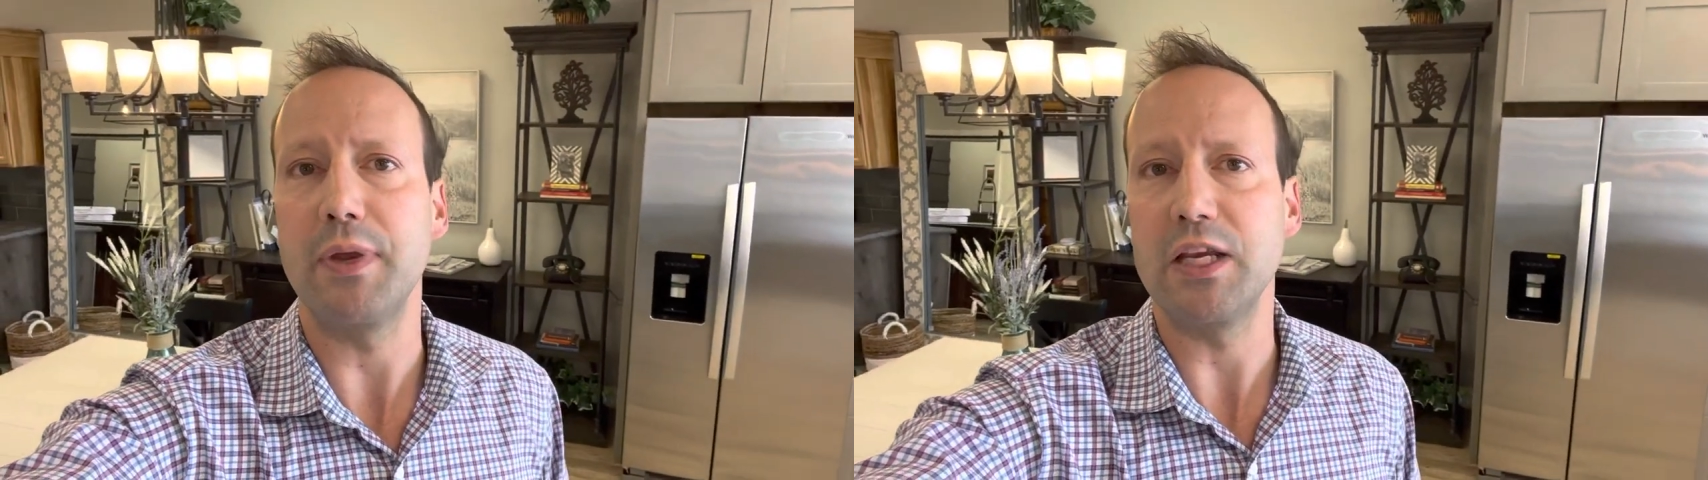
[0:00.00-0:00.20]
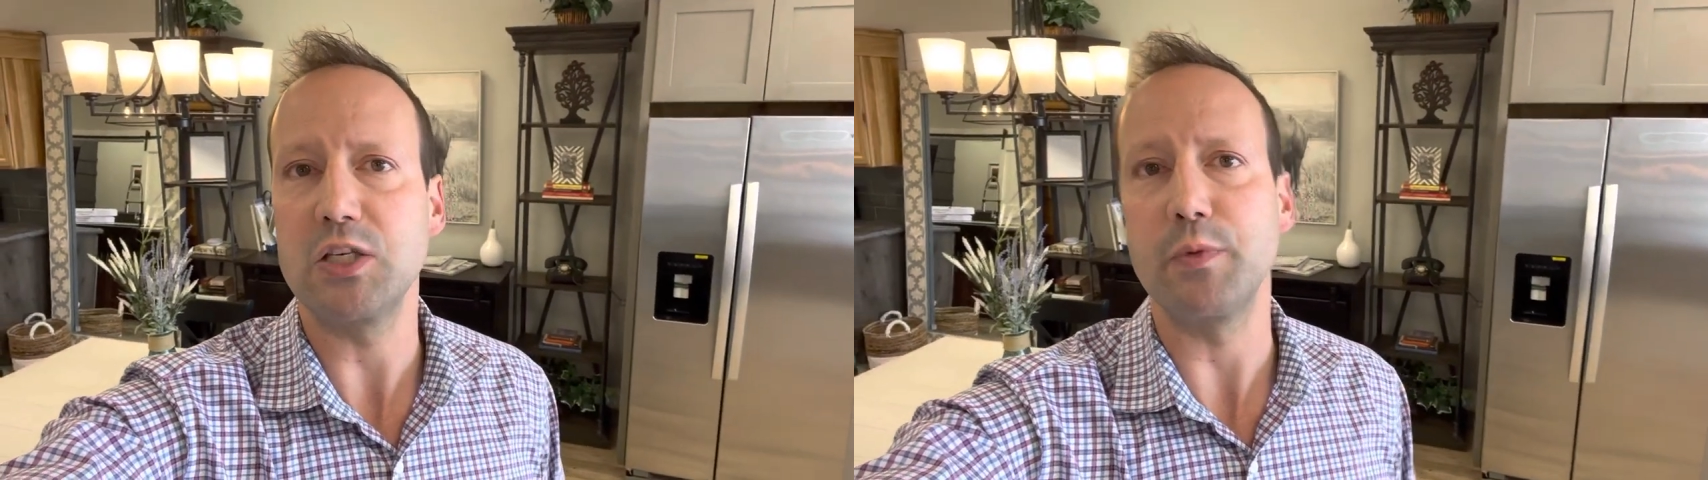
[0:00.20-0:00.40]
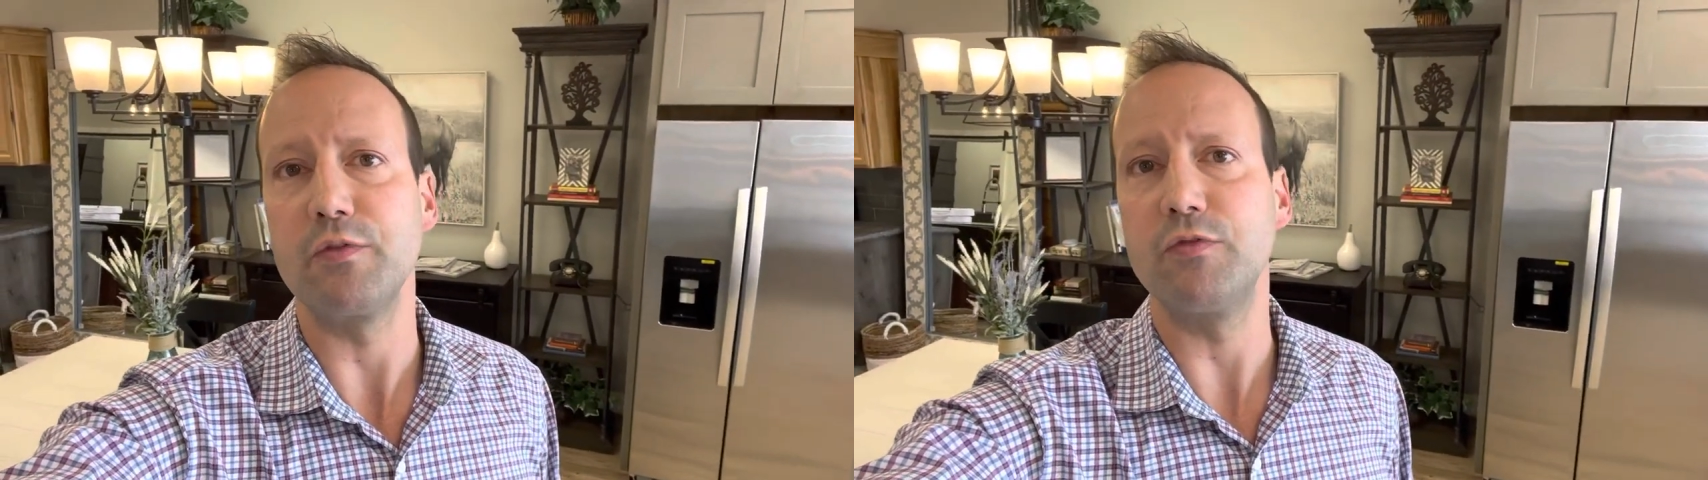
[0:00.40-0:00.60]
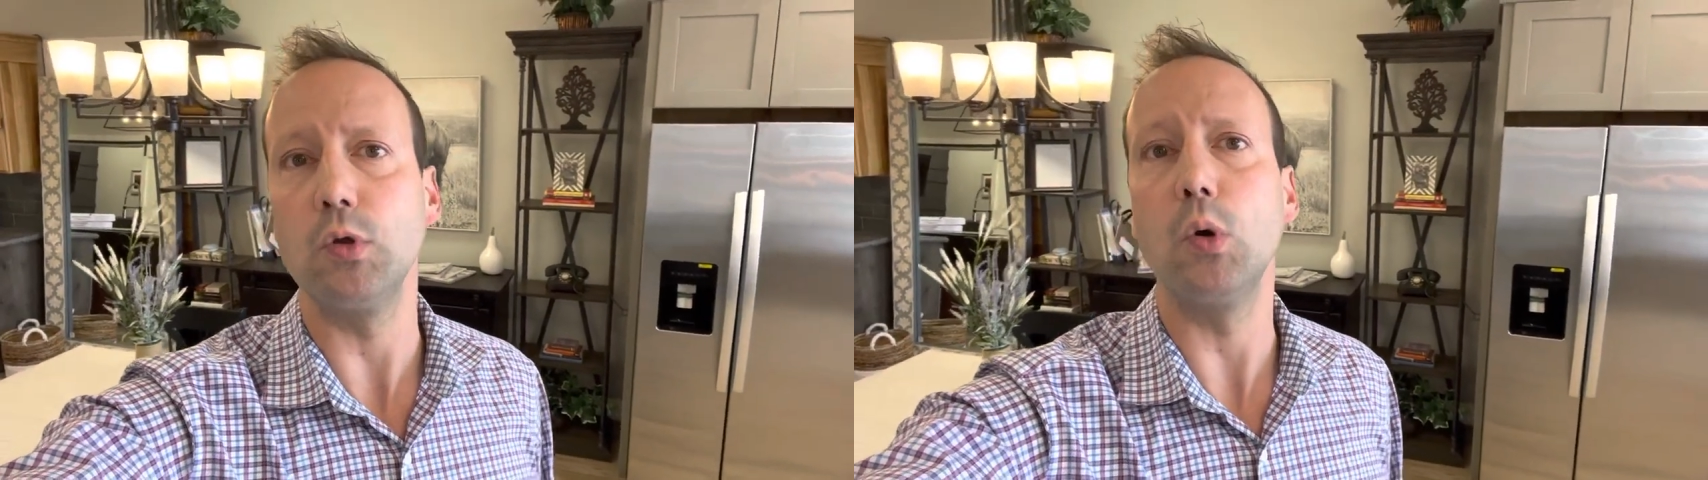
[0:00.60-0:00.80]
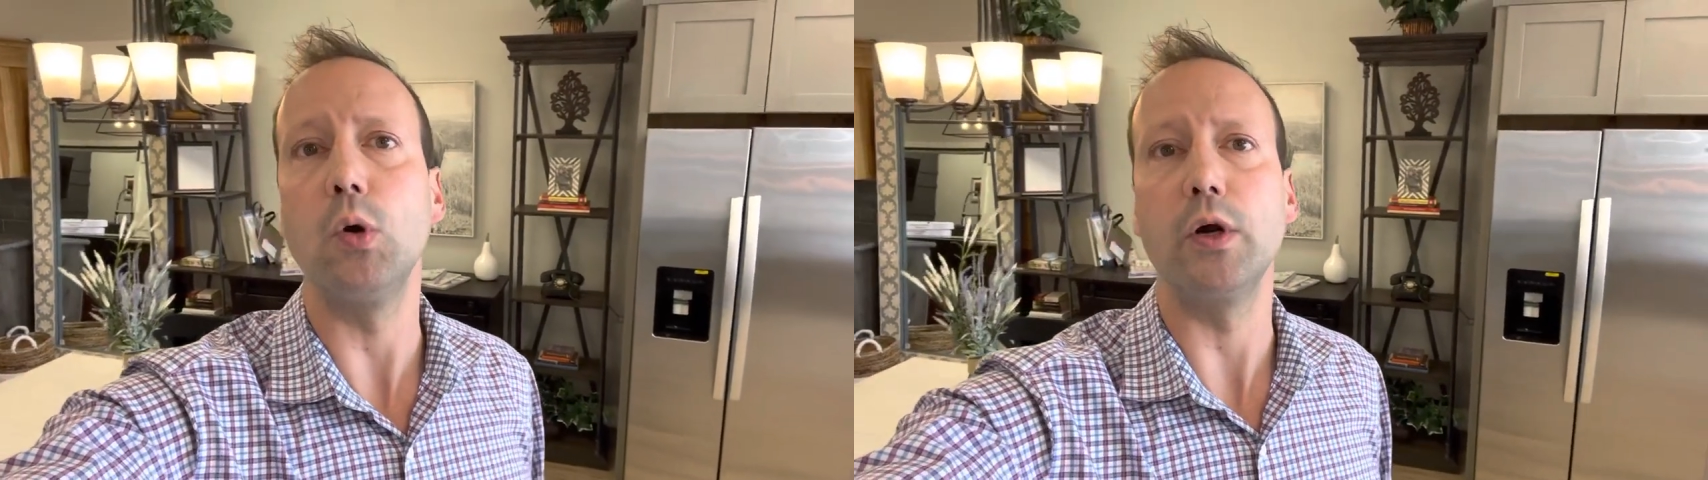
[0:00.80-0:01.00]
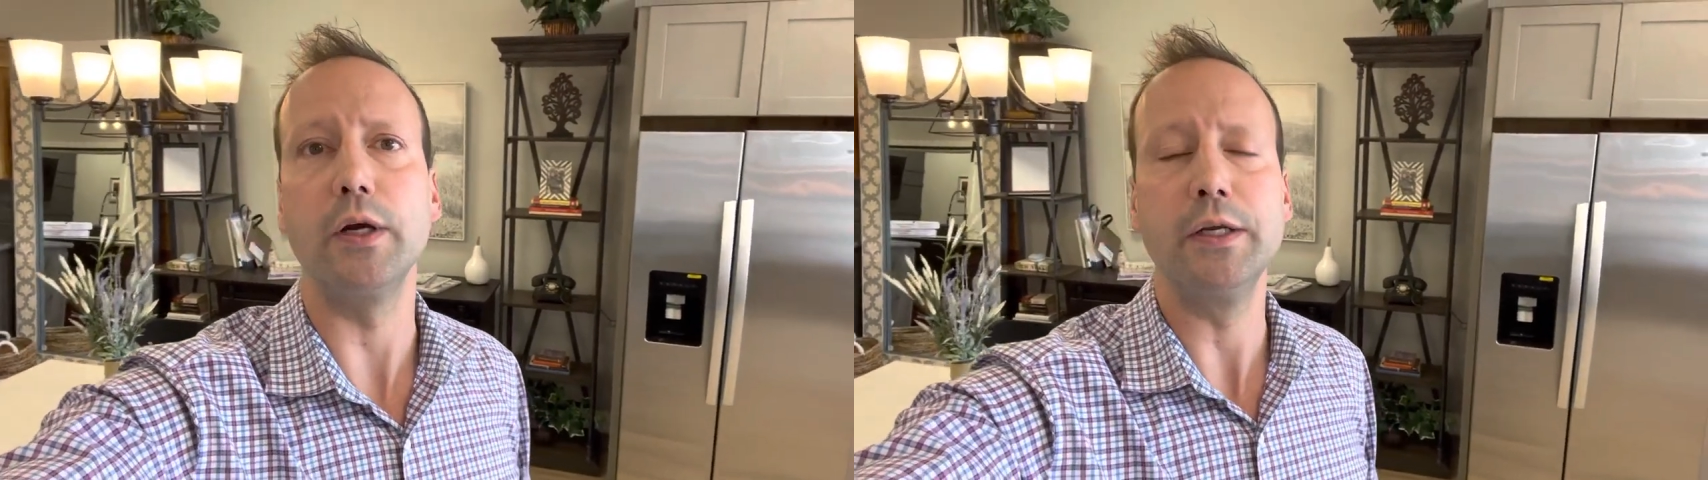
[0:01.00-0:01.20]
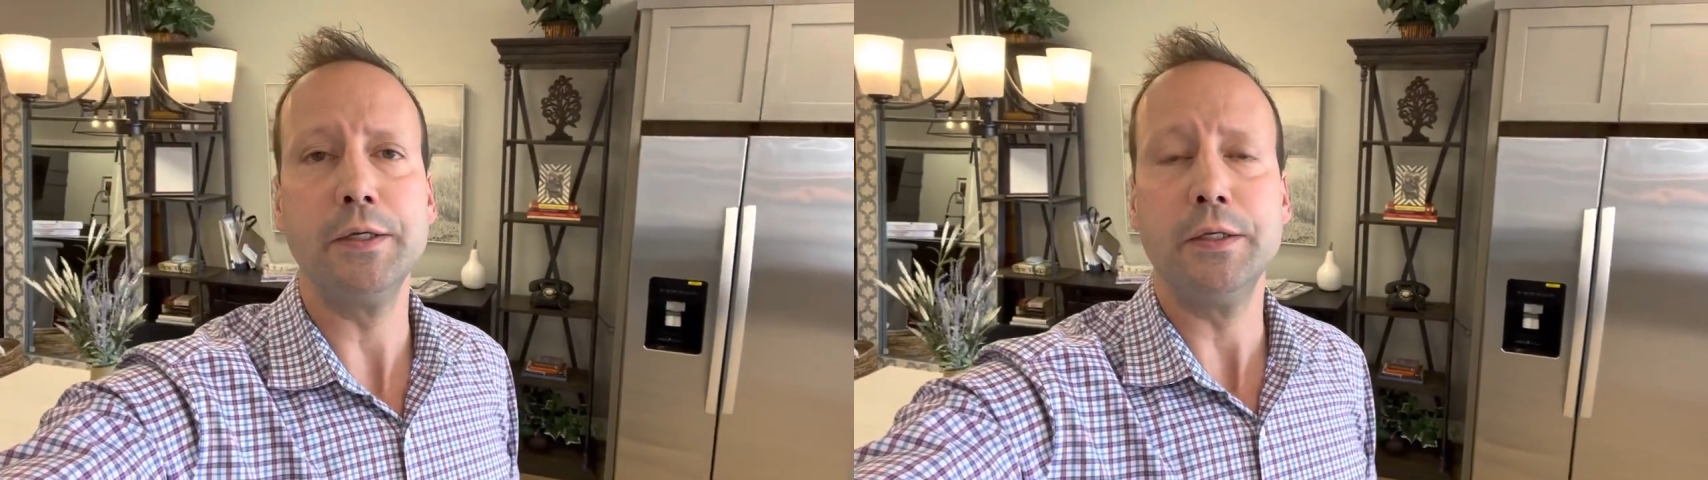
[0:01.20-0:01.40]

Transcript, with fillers: basement floor,